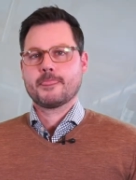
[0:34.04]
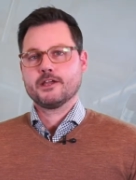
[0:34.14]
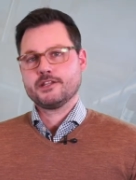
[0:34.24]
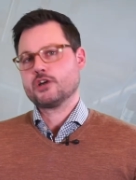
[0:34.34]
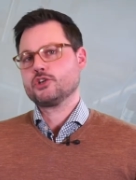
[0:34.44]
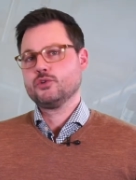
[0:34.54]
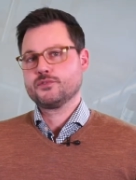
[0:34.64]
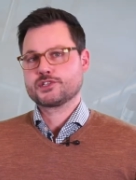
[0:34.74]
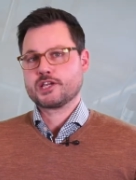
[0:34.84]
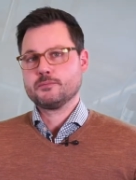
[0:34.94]
Now that you've
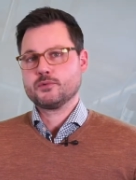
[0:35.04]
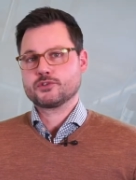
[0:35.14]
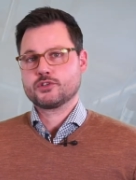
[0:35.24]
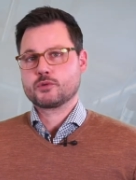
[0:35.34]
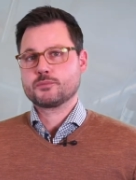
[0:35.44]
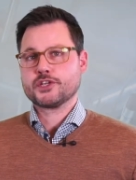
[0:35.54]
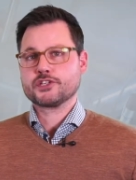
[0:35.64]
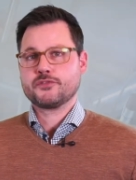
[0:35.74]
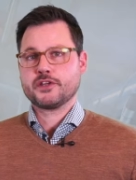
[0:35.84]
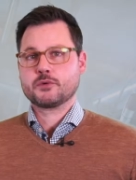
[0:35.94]
assembled the
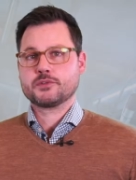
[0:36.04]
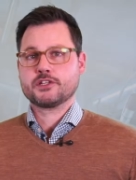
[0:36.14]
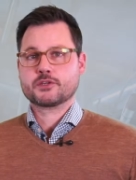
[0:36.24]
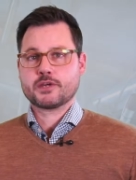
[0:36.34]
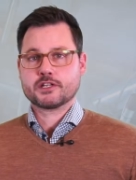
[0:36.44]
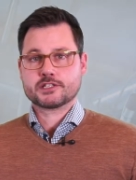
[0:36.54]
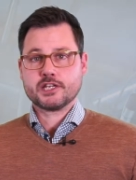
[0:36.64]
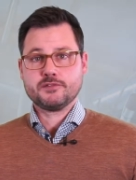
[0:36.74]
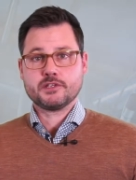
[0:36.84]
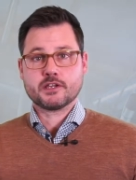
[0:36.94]
compression fitting with integrated
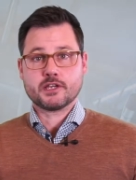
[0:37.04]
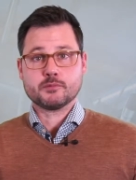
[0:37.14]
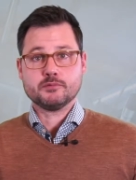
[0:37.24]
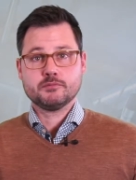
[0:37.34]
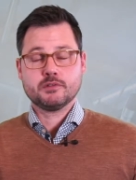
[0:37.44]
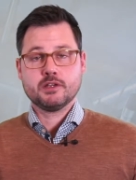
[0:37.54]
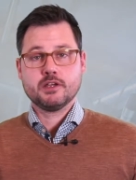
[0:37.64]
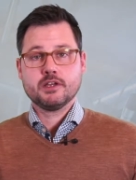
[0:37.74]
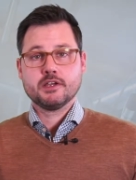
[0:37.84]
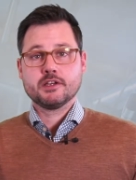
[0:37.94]
safety cable,
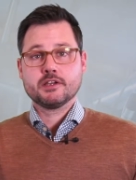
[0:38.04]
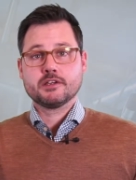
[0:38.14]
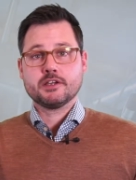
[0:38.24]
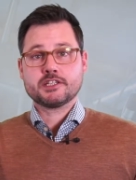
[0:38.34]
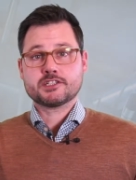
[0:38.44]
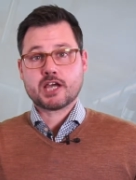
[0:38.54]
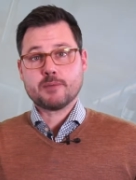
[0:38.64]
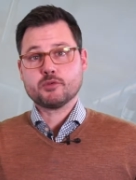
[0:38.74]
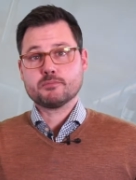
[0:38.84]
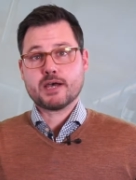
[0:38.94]
it's time
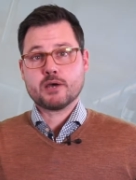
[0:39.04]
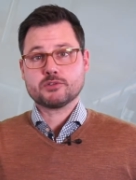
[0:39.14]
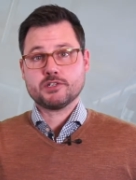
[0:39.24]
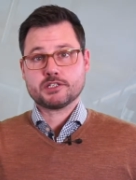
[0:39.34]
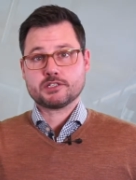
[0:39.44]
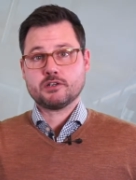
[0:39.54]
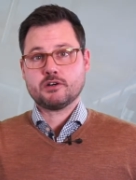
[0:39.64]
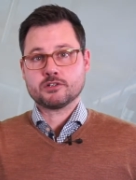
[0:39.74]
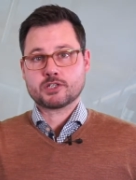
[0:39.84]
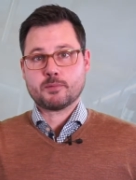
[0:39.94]
to mount this
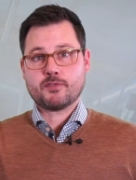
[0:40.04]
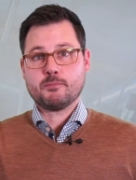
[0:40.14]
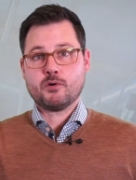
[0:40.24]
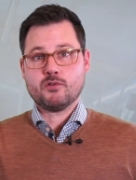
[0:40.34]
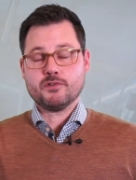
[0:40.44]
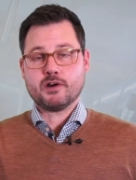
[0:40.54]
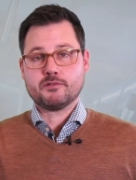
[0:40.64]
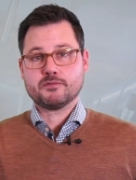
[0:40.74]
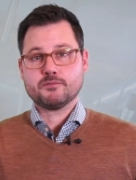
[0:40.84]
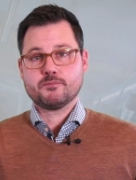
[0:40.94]
on top of the ball valve.
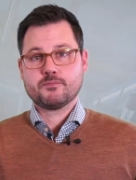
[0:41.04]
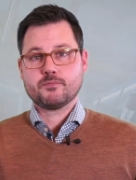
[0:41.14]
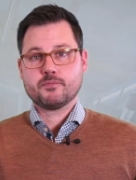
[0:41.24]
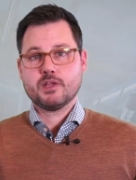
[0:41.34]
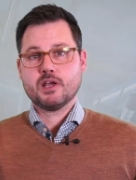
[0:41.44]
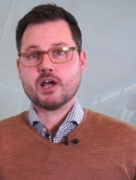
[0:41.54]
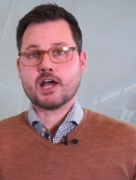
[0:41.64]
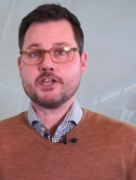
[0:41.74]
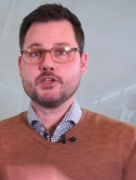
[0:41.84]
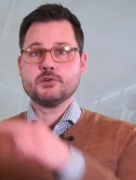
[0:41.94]

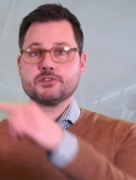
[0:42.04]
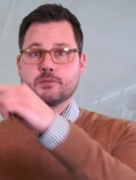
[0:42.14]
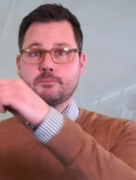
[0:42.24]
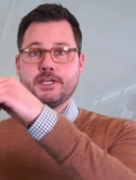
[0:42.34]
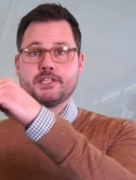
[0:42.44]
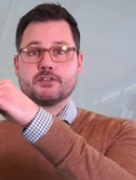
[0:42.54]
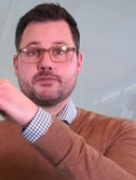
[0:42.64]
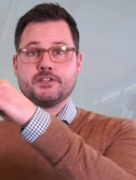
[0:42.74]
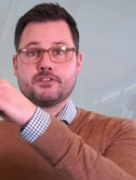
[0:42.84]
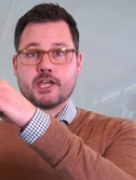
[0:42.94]
I use some
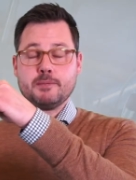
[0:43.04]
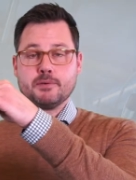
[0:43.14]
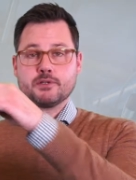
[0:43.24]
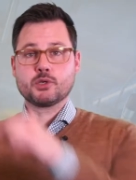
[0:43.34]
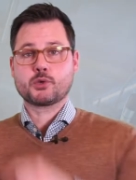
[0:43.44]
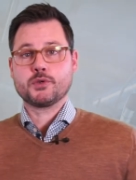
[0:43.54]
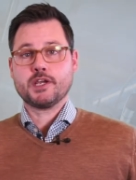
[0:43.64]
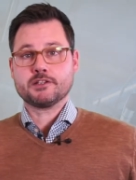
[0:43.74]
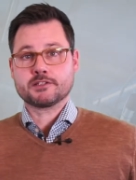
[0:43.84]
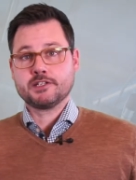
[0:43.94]
PTFE tape to
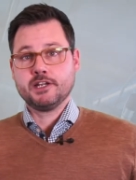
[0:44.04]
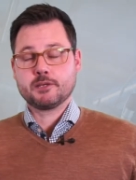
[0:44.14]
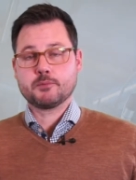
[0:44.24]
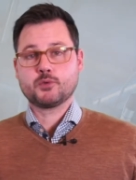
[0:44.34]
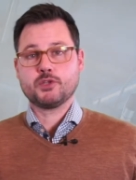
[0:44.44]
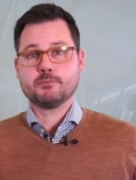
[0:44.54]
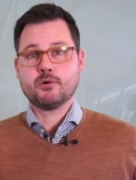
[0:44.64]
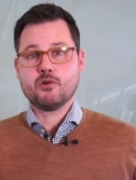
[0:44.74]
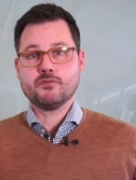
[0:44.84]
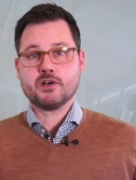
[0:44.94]
create a sealing between the
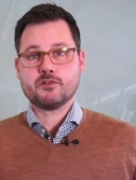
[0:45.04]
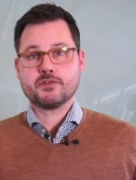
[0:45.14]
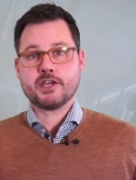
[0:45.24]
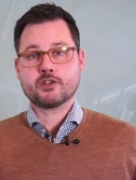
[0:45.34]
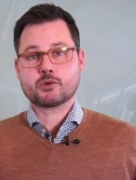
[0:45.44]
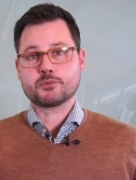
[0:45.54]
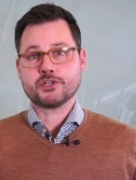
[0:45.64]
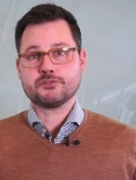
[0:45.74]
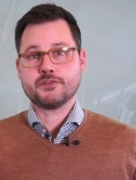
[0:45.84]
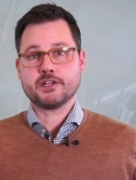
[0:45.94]
ball valve and the
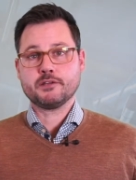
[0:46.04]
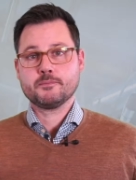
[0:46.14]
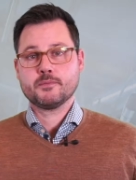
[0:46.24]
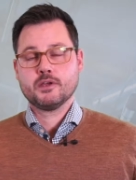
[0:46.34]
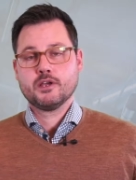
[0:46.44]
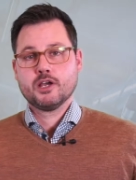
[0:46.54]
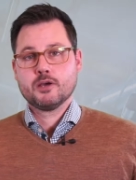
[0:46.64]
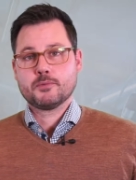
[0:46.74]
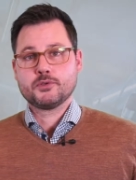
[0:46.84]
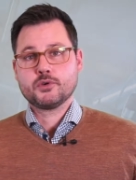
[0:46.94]
compression fitting,
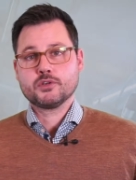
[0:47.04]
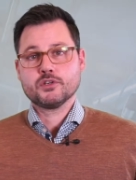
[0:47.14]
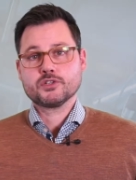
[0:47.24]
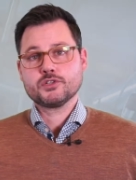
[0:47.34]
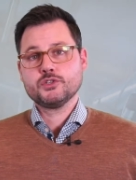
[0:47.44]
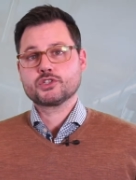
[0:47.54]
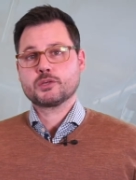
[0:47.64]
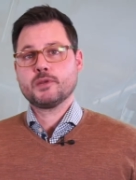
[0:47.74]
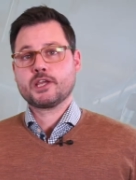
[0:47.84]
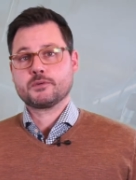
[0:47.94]
but you can also use
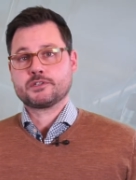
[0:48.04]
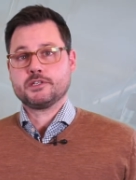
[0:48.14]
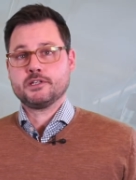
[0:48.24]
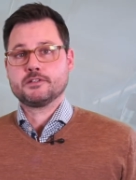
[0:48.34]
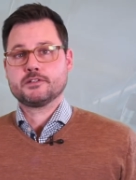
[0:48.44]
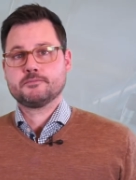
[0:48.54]
some liquid sealant.